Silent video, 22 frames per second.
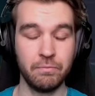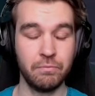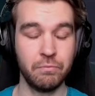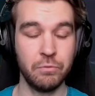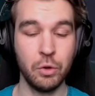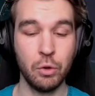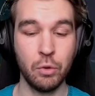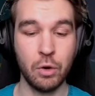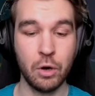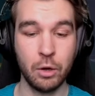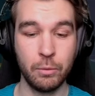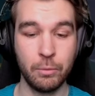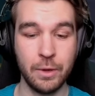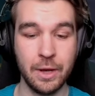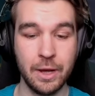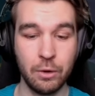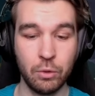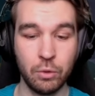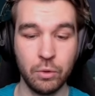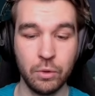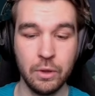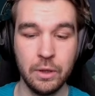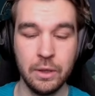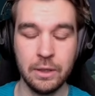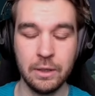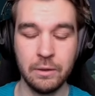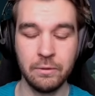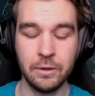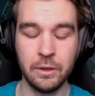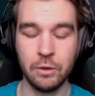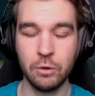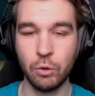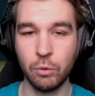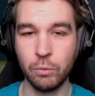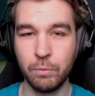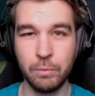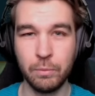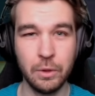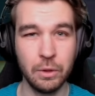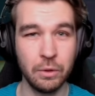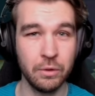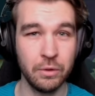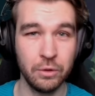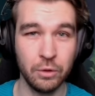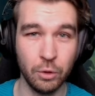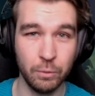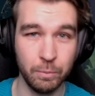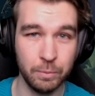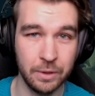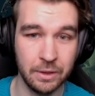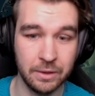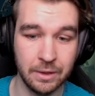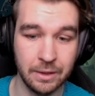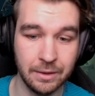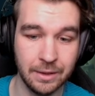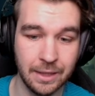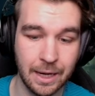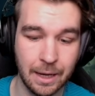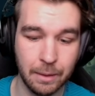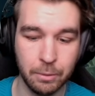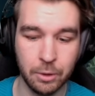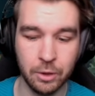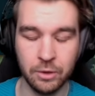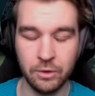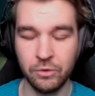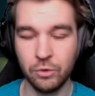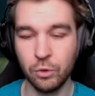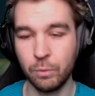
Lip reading: no armor at all, if they don't build, not building Tab Eyes,